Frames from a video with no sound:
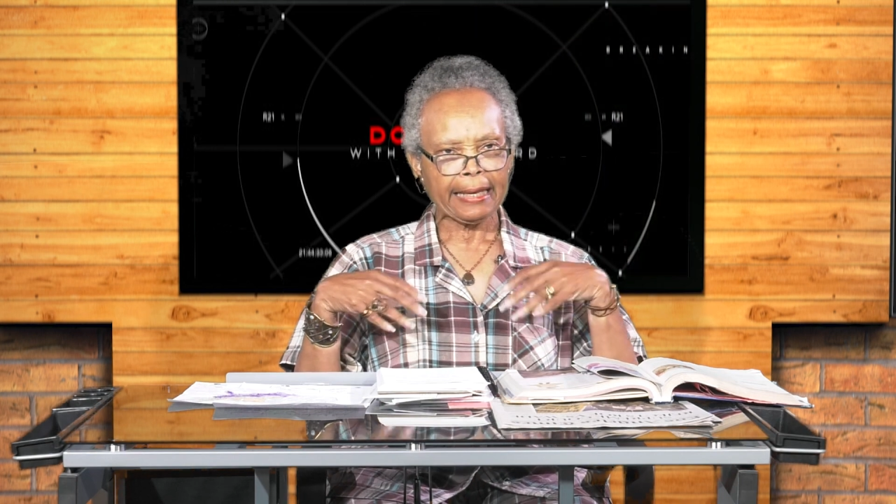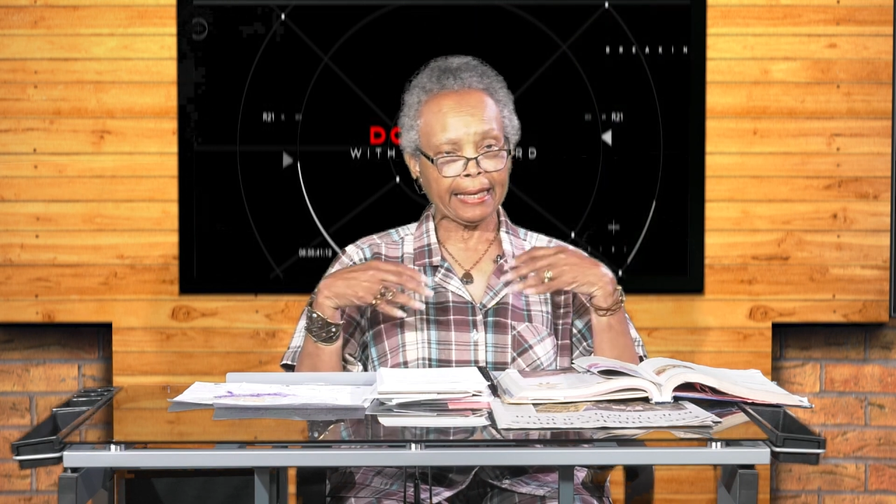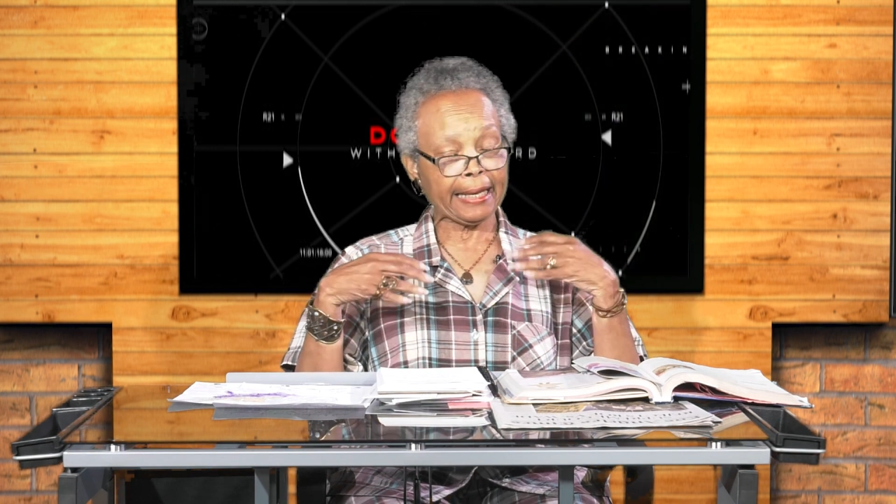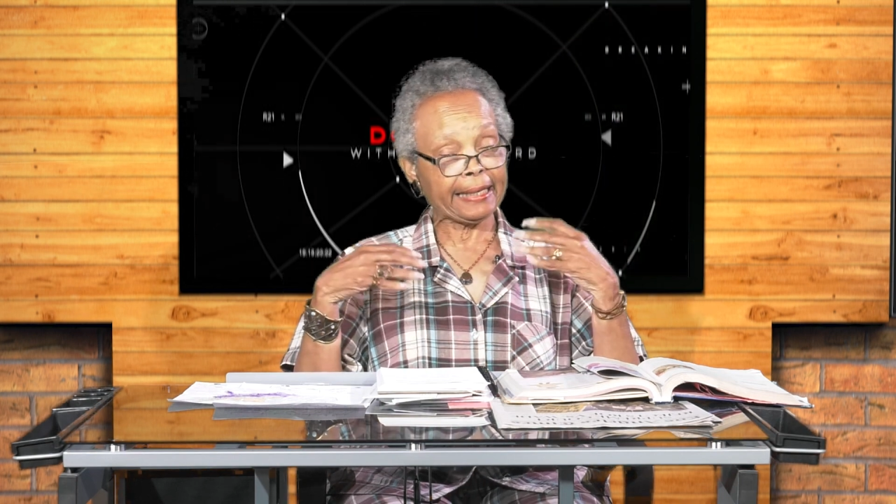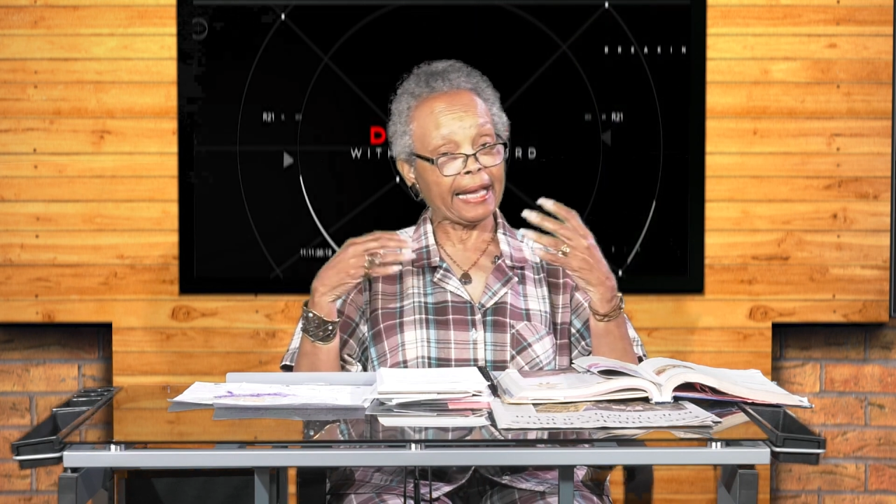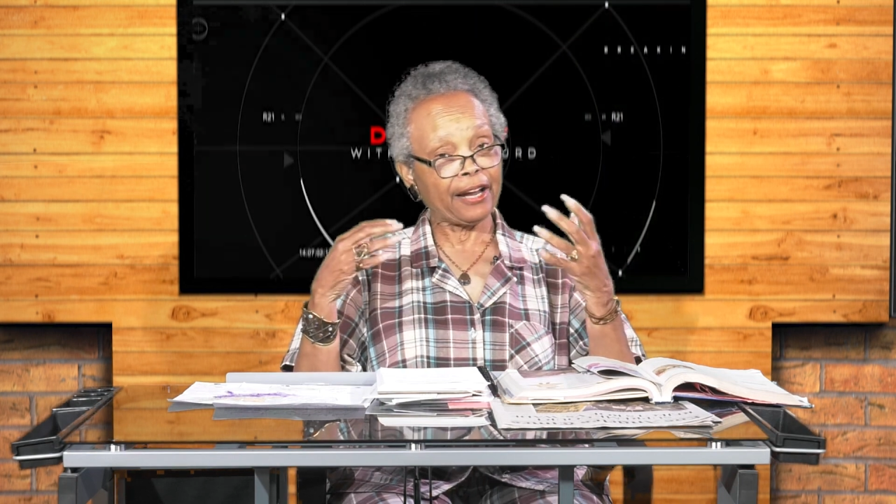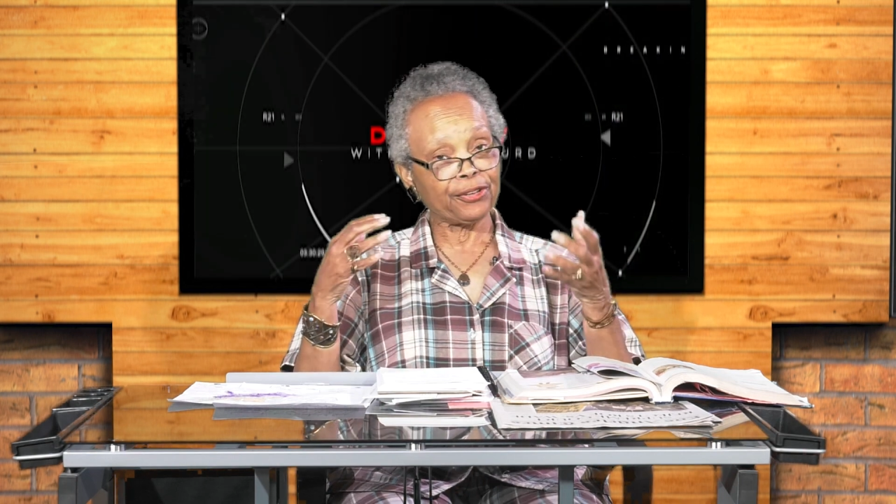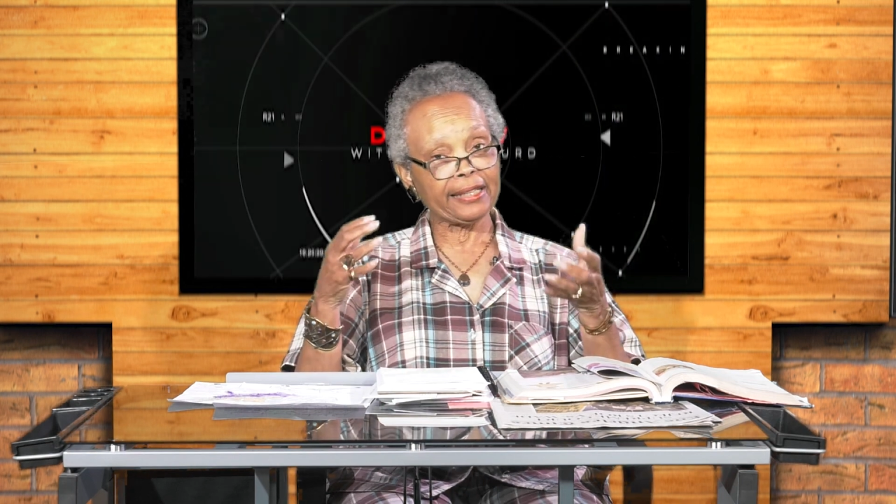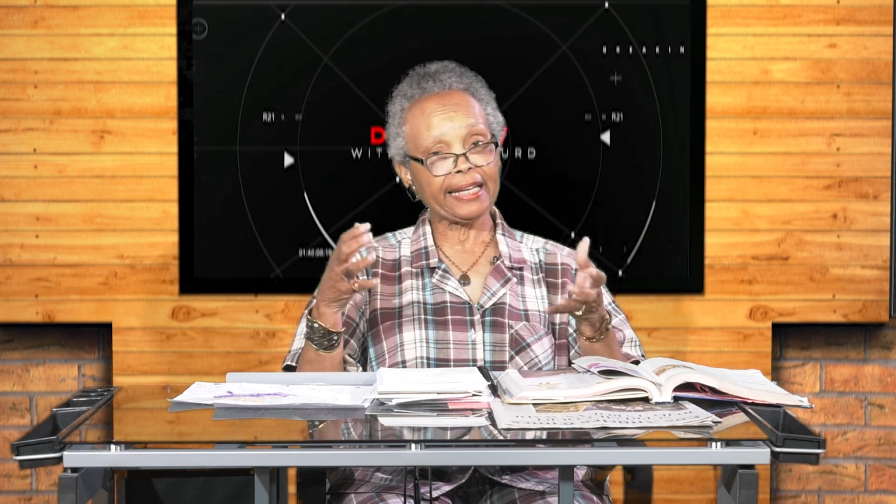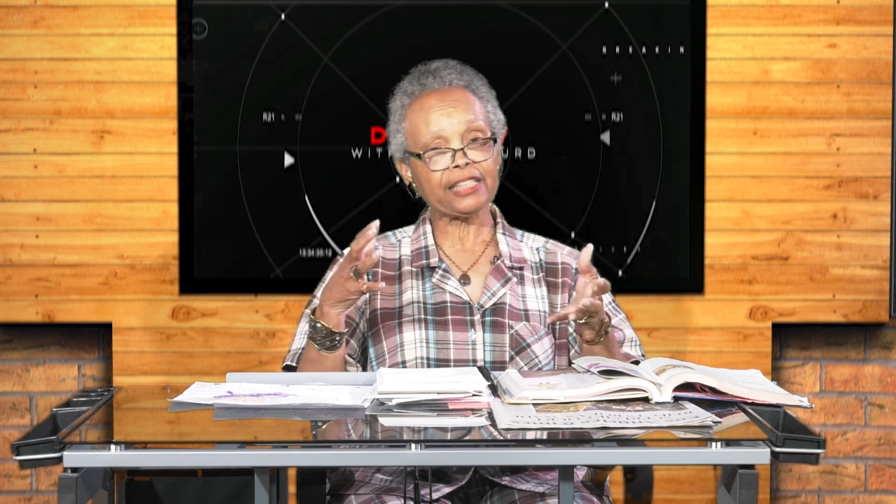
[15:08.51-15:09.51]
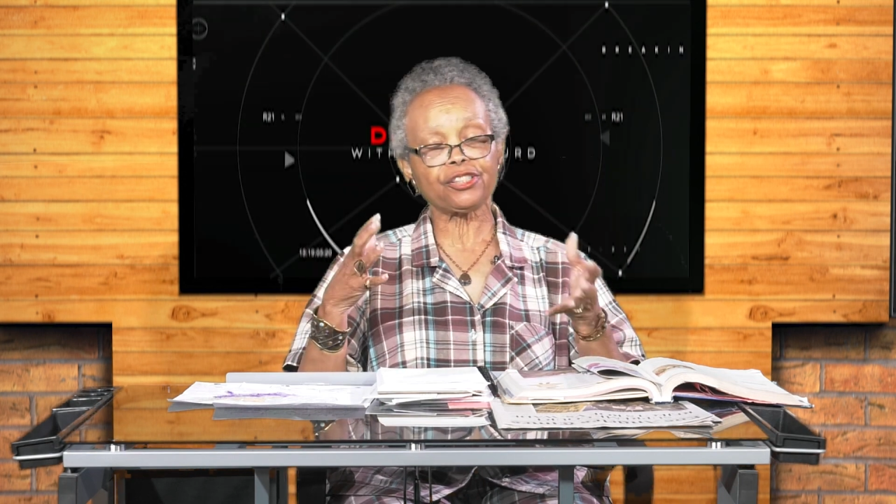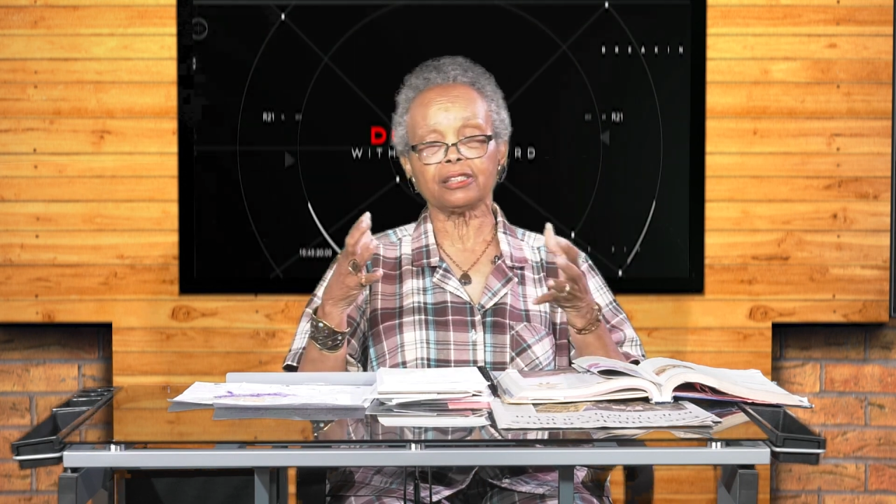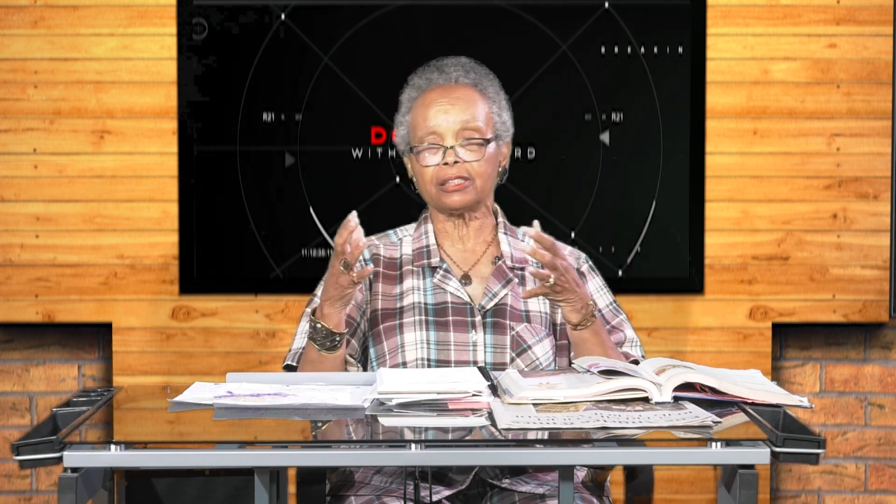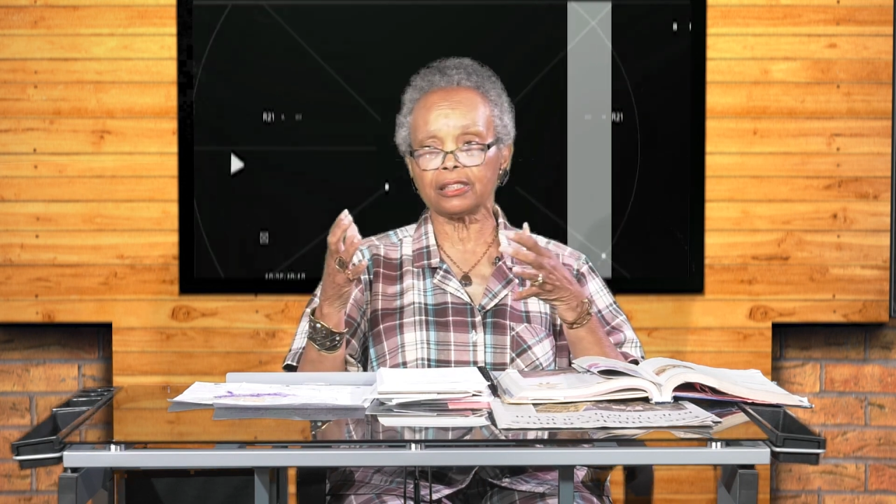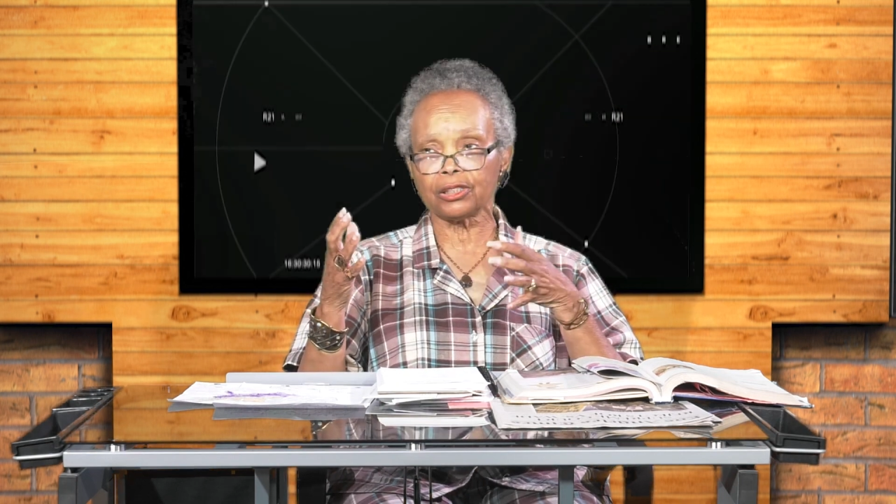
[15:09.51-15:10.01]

and our nation